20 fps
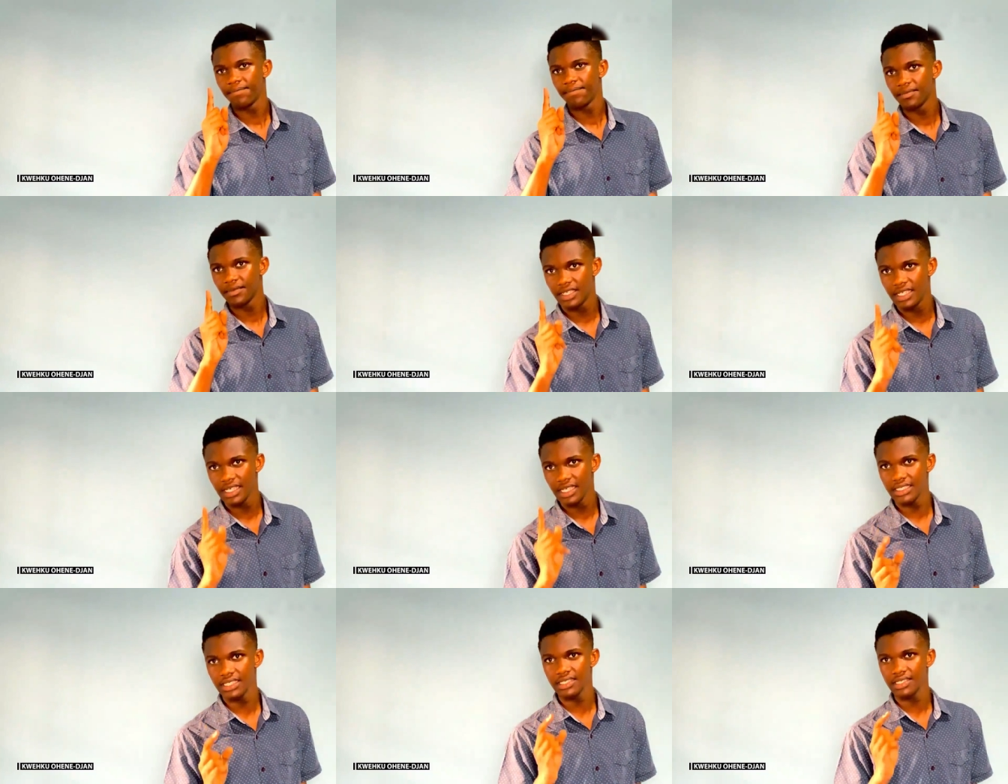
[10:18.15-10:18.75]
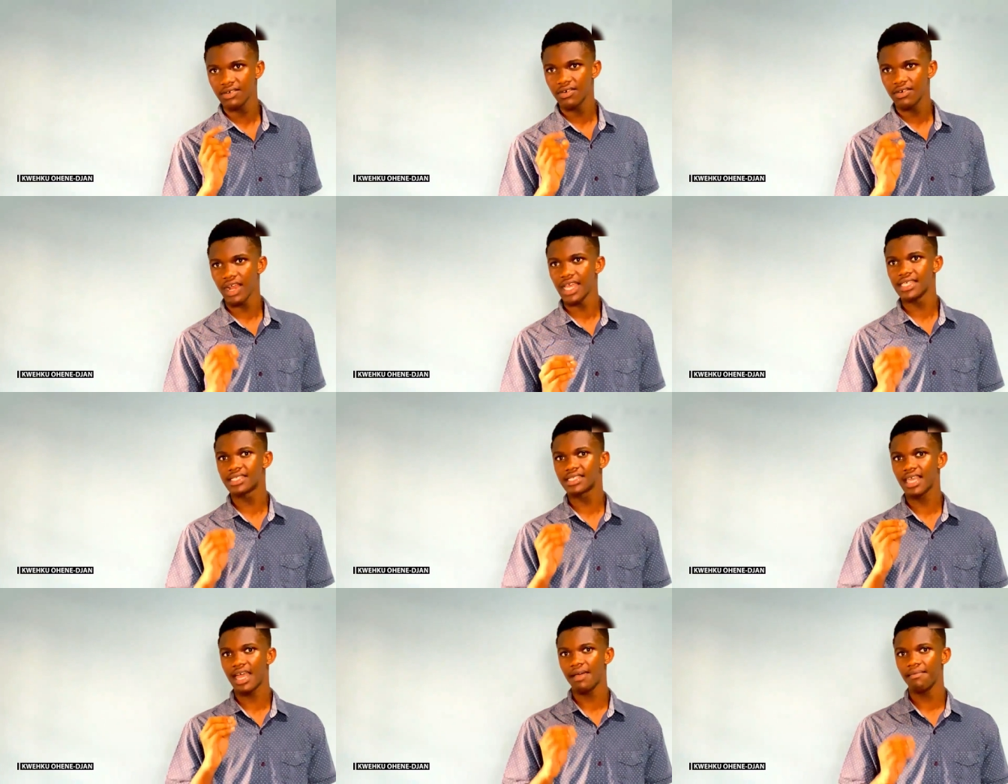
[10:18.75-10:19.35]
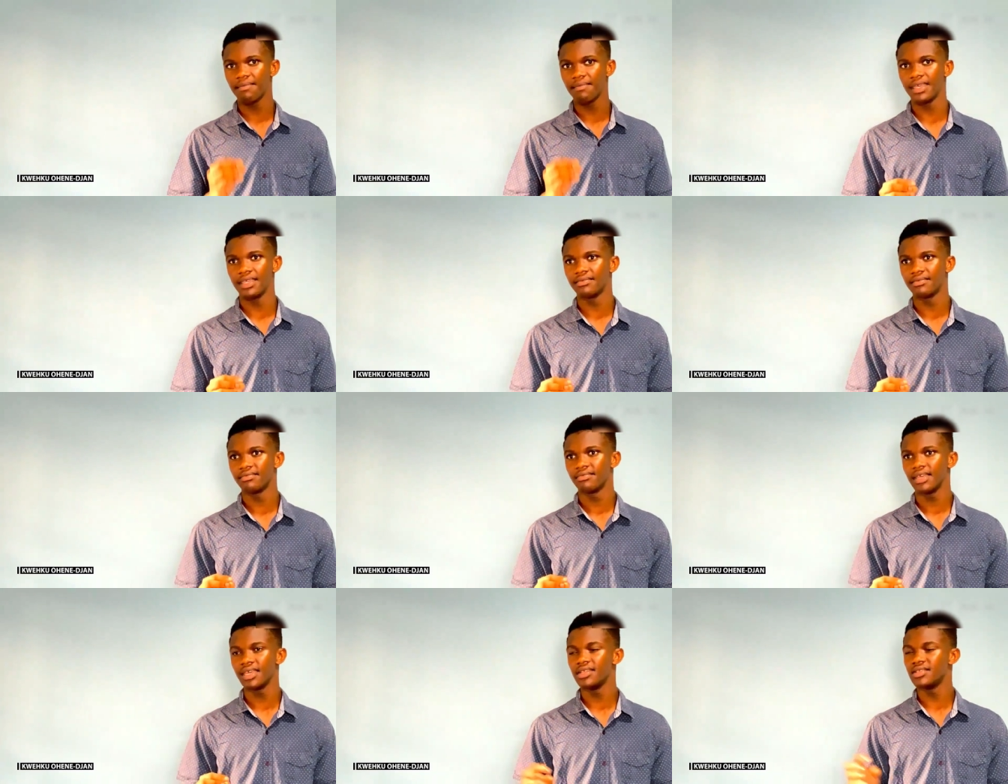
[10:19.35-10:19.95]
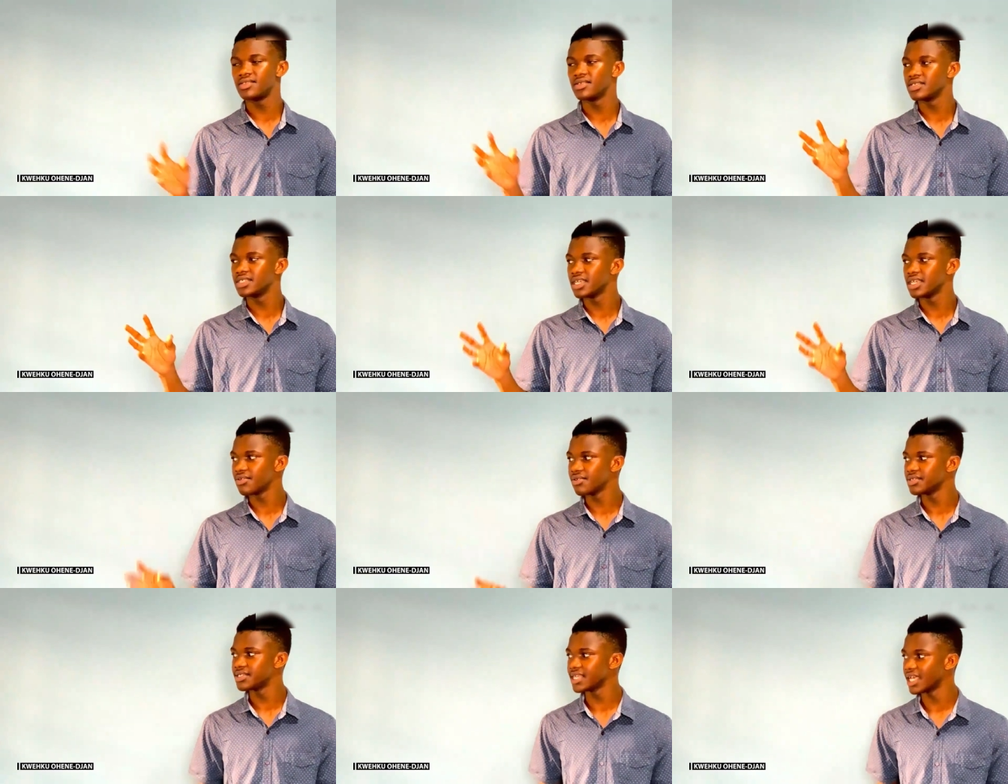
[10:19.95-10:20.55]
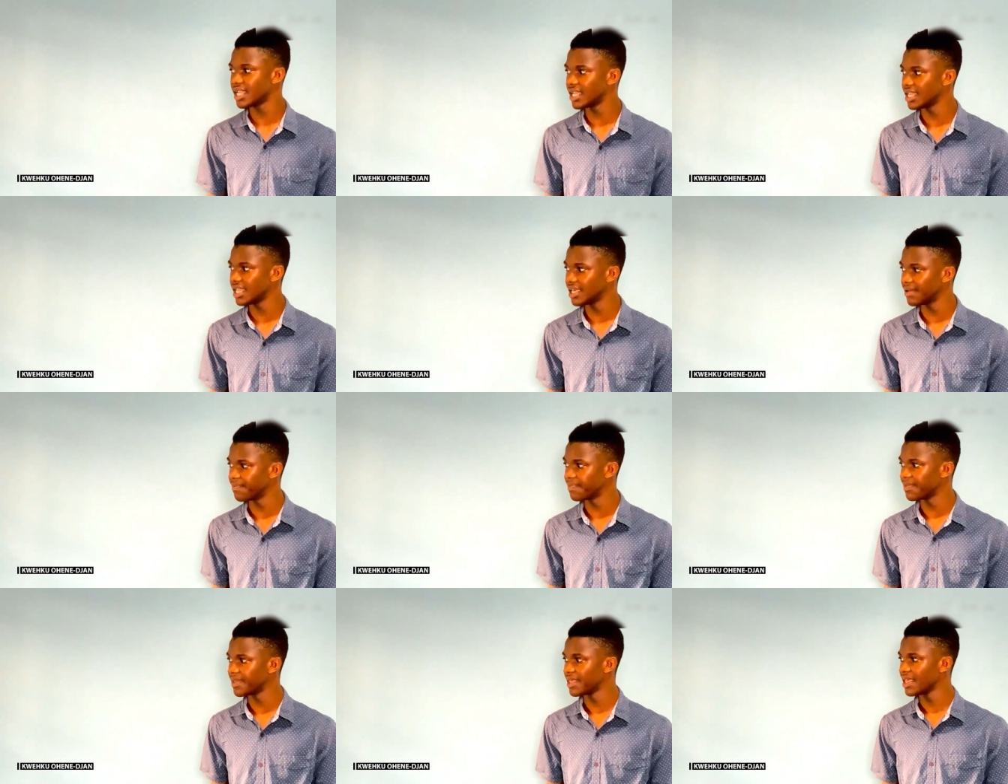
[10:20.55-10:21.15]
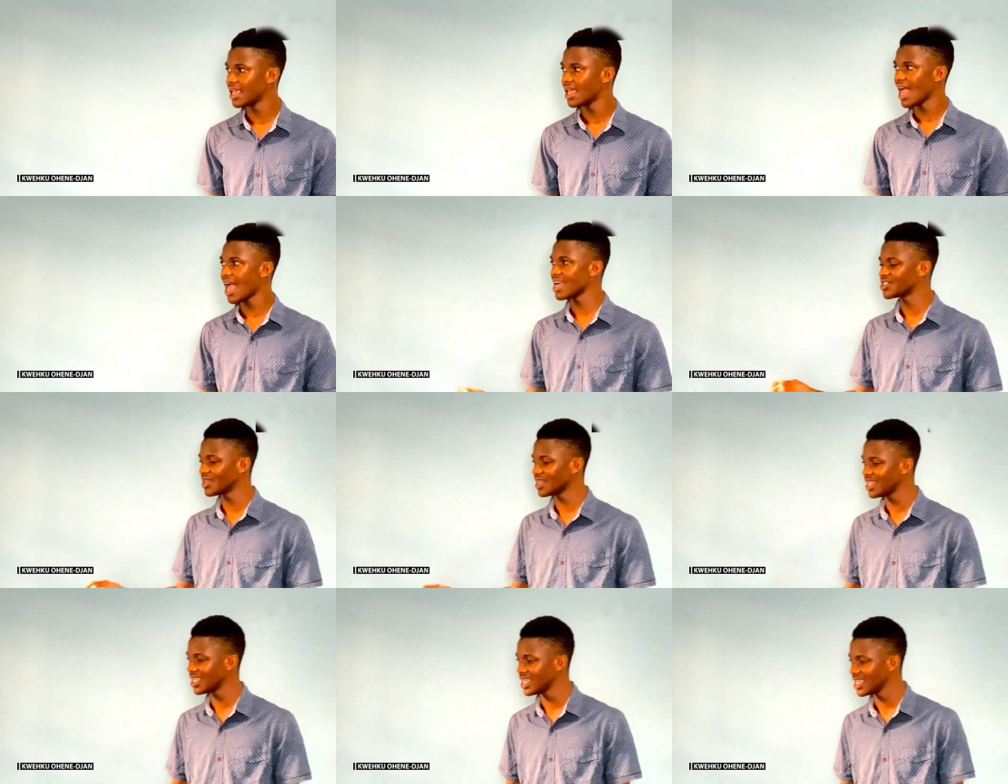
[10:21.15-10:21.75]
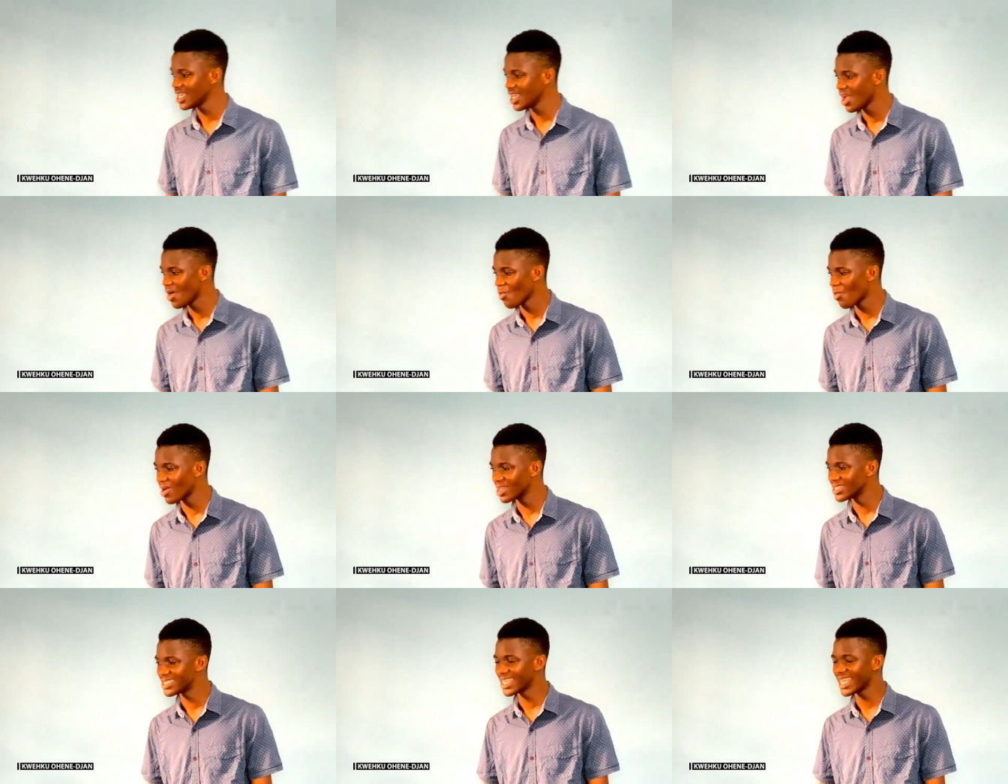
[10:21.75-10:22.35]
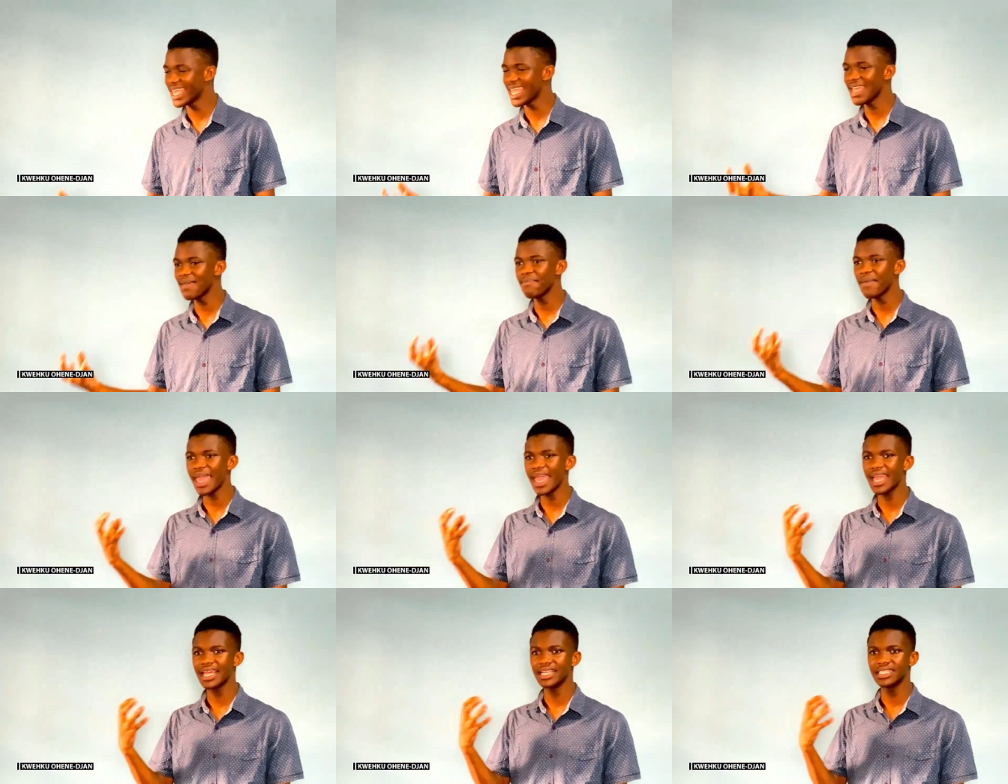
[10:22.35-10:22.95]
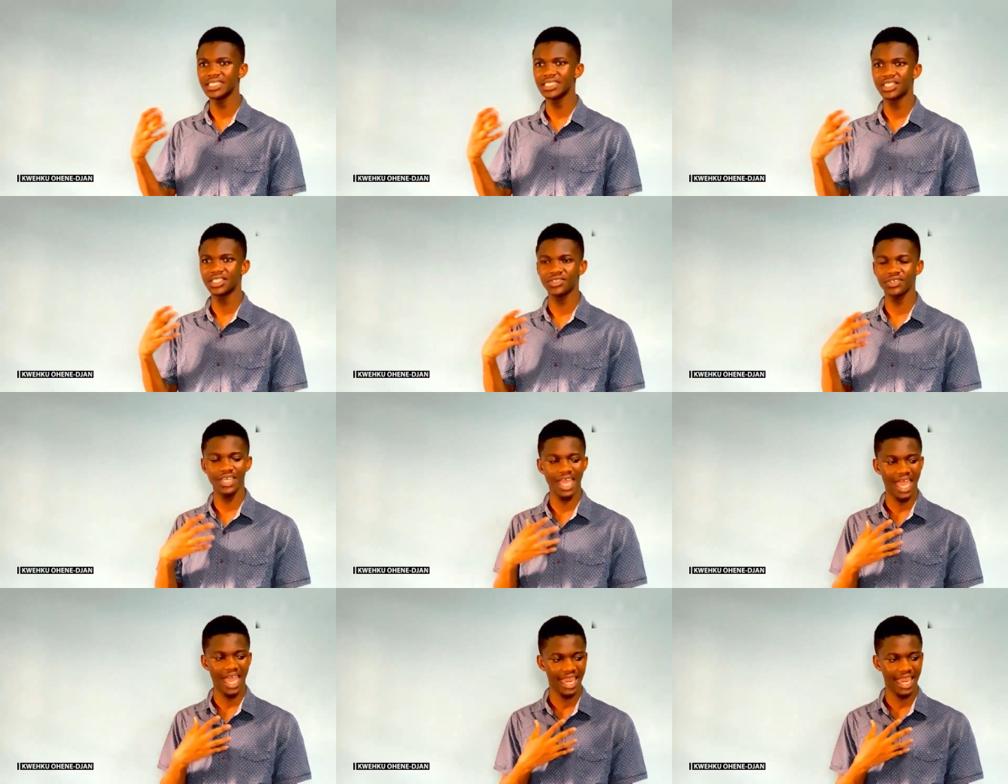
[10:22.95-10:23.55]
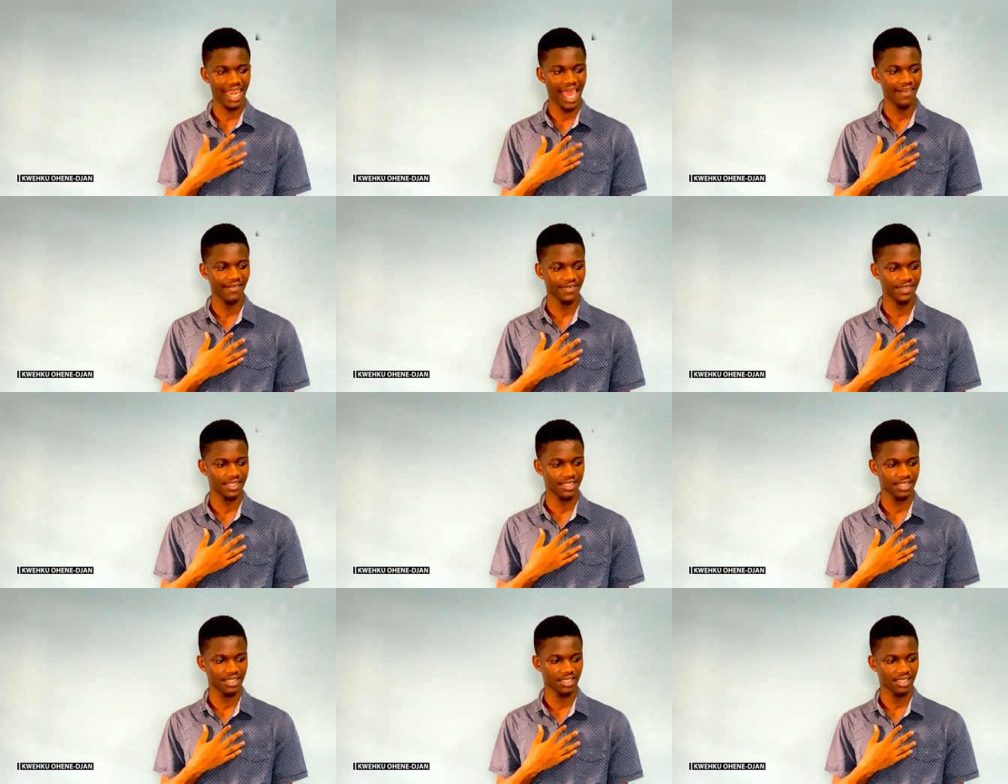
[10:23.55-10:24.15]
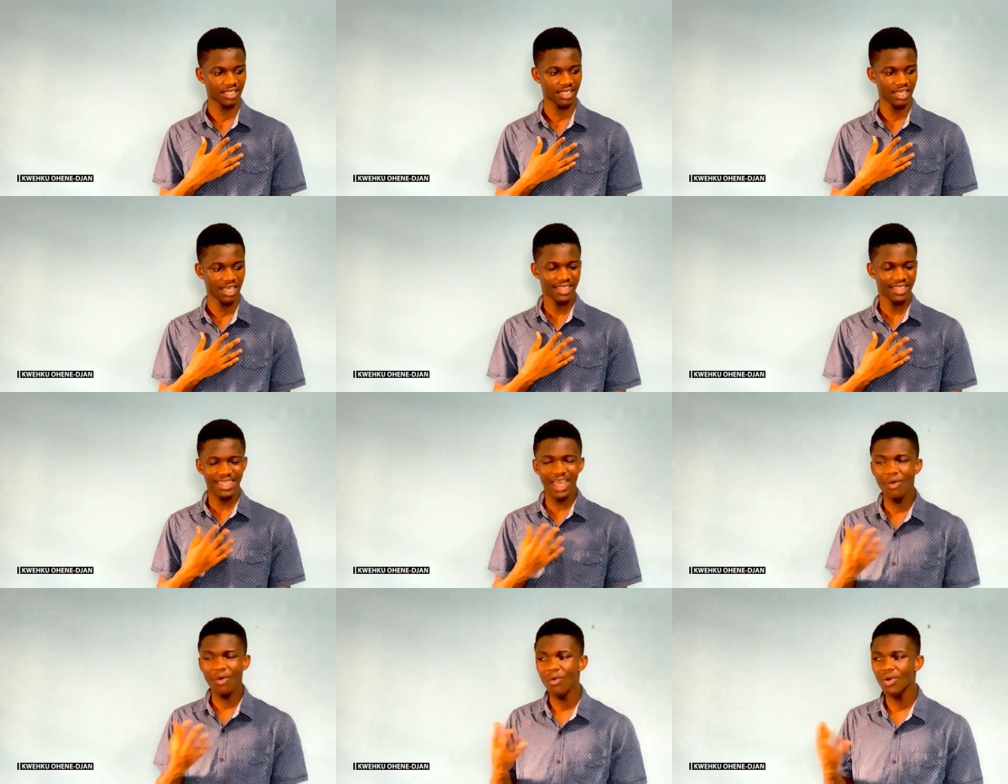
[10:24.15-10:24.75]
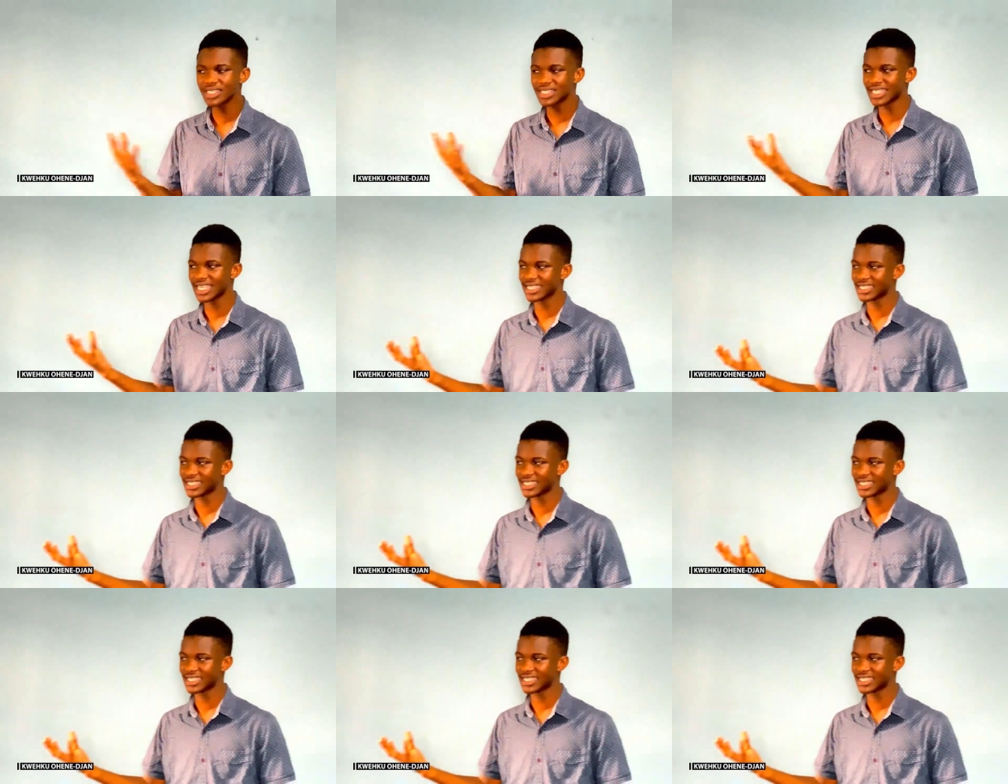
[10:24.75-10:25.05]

Jesus Christ coming into Jerusalem actually was Him entering our lives. That was a